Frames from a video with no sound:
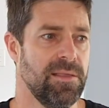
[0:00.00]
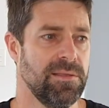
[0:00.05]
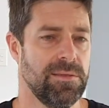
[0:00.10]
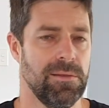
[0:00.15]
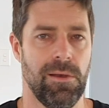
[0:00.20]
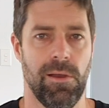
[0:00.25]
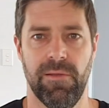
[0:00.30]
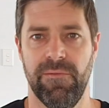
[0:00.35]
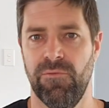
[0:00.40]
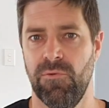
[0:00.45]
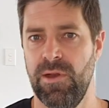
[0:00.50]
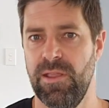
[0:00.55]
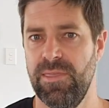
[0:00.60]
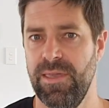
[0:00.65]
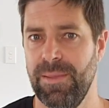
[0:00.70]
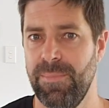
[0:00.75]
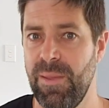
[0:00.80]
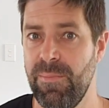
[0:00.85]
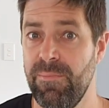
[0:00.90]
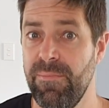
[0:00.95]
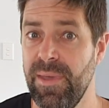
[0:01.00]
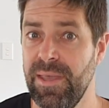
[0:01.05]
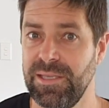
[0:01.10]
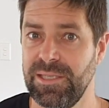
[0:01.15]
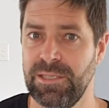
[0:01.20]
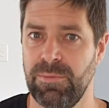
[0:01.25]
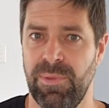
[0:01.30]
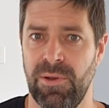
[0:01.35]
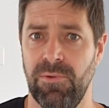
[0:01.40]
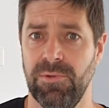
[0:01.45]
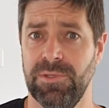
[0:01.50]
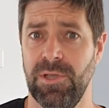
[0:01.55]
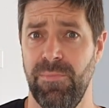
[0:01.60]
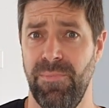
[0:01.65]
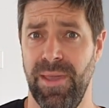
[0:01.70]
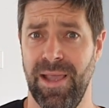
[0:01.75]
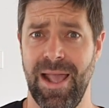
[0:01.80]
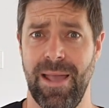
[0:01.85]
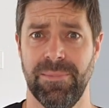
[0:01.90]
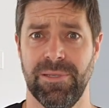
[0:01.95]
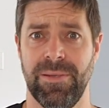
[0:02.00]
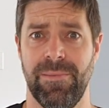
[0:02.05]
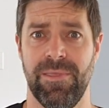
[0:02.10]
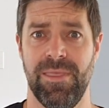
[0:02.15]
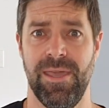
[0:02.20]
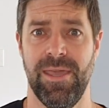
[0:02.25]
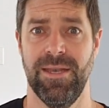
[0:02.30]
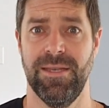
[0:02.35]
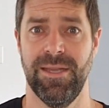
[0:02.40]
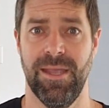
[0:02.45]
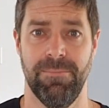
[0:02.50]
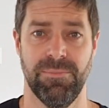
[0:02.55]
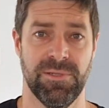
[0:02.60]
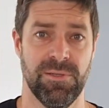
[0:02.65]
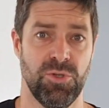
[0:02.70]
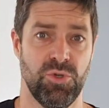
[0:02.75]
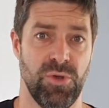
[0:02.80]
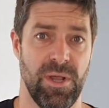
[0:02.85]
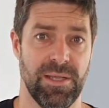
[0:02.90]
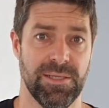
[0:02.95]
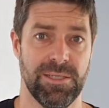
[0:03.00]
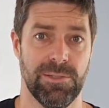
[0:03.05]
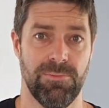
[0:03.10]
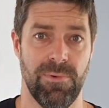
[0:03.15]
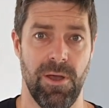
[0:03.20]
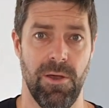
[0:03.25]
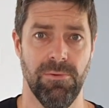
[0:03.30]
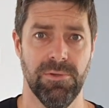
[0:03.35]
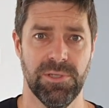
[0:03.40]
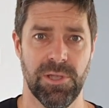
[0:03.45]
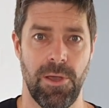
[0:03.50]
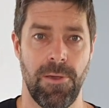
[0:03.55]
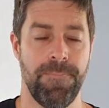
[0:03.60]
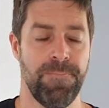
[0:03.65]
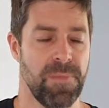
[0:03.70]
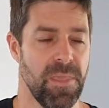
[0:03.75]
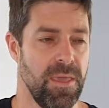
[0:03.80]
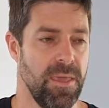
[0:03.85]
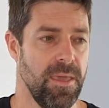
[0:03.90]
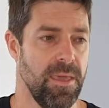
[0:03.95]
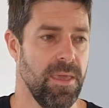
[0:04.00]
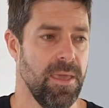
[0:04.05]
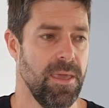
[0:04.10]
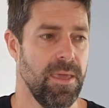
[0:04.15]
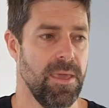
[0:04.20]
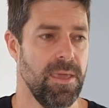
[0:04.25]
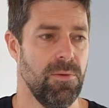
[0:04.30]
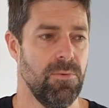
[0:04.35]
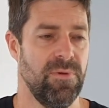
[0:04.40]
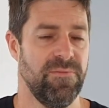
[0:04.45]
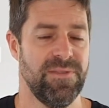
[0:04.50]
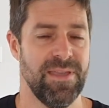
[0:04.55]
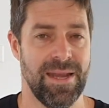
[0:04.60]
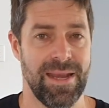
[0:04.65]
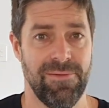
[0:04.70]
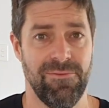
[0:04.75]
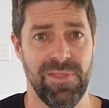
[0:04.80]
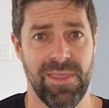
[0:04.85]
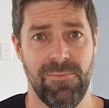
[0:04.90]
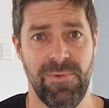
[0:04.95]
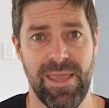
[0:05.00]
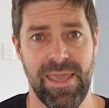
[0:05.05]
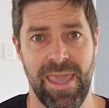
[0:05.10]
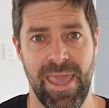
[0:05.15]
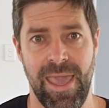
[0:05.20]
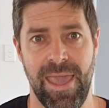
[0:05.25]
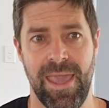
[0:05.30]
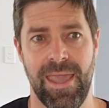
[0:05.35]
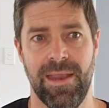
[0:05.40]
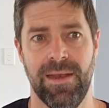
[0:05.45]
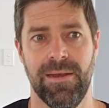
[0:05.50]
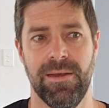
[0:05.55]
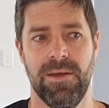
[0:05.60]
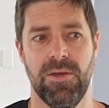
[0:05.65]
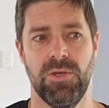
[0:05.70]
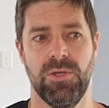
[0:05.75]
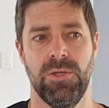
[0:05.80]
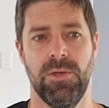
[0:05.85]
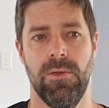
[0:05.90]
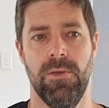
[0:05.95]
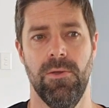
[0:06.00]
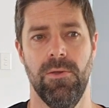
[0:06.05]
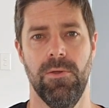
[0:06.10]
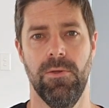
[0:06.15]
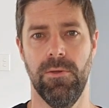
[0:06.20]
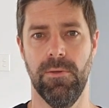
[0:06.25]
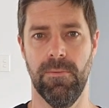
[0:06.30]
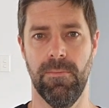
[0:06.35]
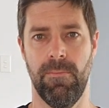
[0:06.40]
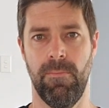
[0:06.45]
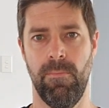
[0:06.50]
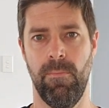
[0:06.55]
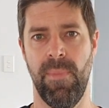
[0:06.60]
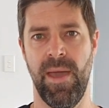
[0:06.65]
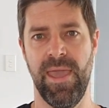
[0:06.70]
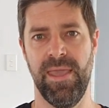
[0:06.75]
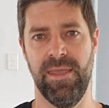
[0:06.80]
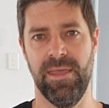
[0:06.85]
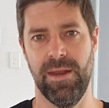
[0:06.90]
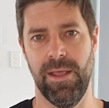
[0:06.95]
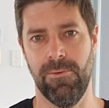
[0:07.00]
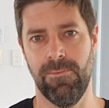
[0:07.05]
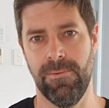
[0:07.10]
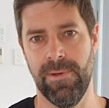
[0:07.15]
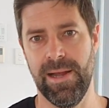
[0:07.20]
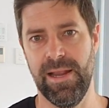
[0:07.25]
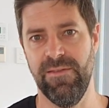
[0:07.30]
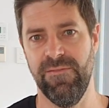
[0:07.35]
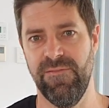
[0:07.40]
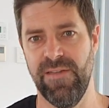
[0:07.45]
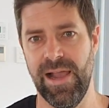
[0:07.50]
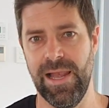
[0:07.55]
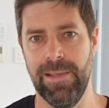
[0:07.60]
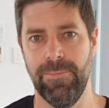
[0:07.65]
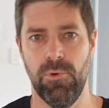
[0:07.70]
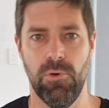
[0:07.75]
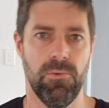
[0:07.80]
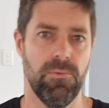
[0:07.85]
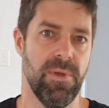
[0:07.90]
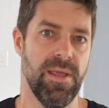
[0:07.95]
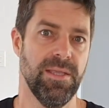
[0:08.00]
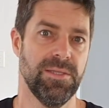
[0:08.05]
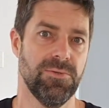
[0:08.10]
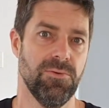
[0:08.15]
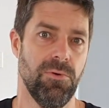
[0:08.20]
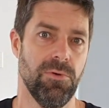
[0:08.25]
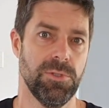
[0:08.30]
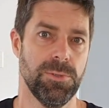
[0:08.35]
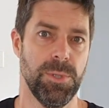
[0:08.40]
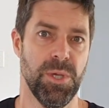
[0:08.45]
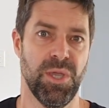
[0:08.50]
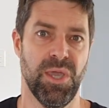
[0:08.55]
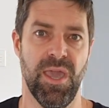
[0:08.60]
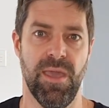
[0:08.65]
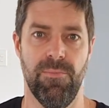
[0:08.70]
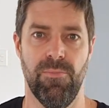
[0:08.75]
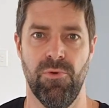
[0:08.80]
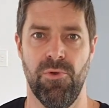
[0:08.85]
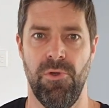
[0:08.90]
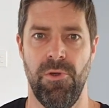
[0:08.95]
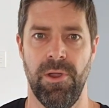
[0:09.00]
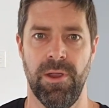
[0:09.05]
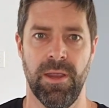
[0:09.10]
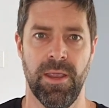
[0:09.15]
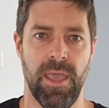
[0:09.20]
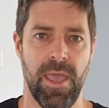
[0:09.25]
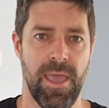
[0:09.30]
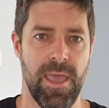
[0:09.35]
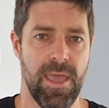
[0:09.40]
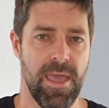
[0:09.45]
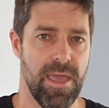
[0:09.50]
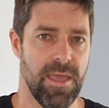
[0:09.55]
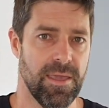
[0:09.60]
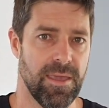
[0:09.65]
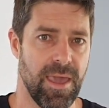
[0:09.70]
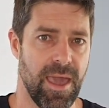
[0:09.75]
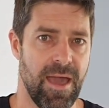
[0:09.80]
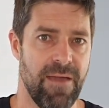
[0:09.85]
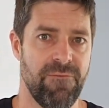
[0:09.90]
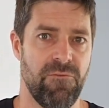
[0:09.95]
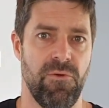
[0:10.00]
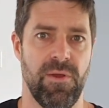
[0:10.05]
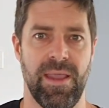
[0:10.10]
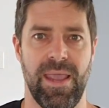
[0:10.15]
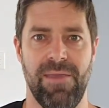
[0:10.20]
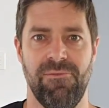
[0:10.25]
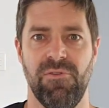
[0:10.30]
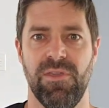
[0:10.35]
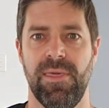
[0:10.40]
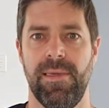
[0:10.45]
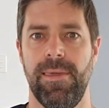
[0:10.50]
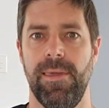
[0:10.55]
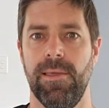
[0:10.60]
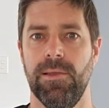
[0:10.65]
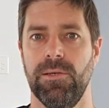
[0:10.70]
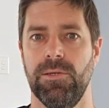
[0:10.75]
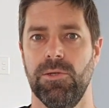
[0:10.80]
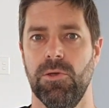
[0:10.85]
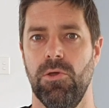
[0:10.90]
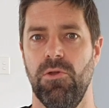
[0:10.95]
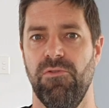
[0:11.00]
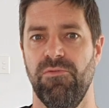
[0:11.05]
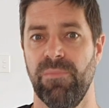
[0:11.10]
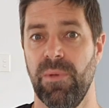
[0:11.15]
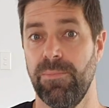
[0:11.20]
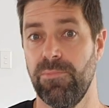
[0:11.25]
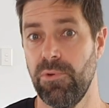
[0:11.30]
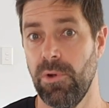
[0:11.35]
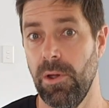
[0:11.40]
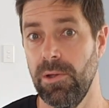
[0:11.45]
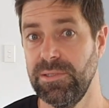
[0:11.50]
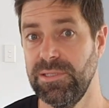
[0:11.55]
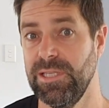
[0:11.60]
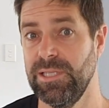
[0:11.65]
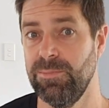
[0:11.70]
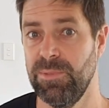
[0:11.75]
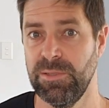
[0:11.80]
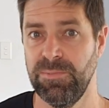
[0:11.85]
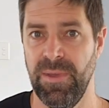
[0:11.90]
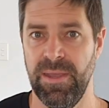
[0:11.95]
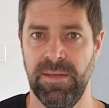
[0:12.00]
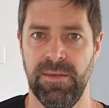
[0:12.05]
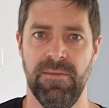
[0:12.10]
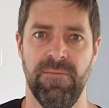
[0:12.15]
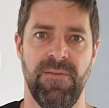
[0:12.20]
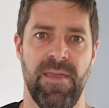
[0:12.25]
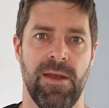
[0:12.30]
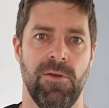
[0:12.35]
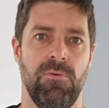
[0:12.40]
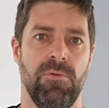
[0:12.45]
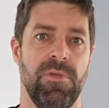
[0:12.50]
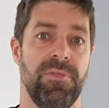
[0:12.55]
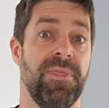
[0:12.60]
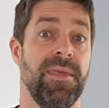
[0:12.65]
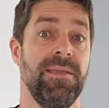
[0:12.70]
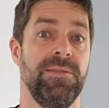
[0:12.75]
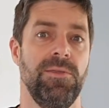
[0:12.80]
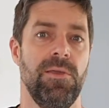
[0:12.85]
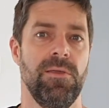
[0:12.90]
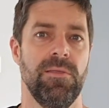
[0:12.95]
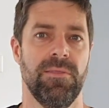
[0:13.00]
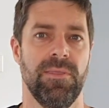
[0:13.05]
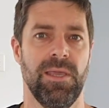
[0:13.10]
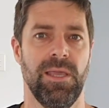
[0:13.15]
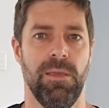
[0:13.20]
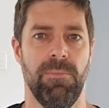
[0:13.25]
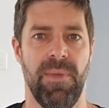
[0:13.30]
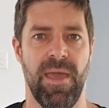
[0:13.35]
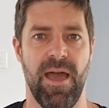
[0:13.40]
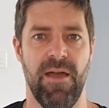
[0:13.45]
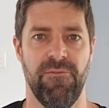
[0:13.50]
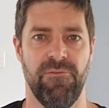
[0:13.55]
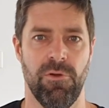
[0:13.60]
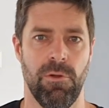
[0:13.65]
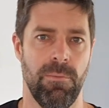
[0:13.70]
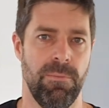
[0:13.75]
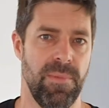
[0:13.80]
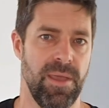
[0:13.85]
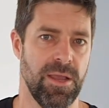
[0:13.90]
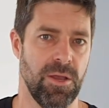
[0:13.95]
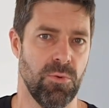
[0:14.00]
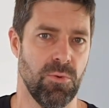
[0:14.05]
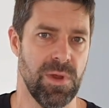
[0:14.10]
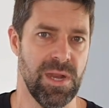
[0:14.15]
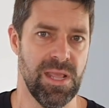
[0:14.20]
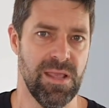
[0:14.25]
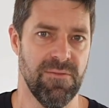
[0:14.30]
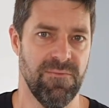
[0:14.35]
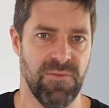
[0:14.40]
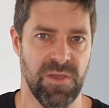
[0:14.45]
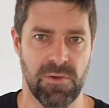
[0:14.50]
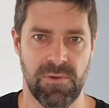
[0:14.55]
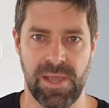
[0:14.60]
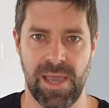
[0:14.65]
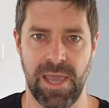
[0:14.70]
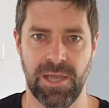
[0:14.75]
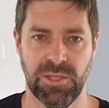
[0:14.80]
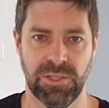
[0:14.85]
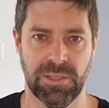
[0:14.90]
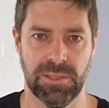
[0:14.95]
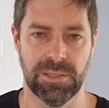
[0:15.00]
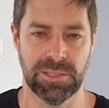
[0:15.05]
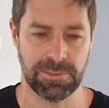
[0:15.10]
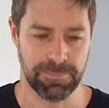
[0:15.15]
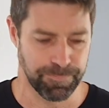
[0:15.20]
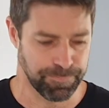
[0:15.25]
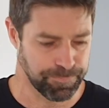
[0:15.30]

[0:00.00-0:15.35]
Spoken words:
to look for anything being missed, but also pick up some of their tips and tricks as well. So we've done everything we can to make it a really valuable resource for kit brewing, covering everything you can do from a process perspective and all the things you can think about from ingredient variations.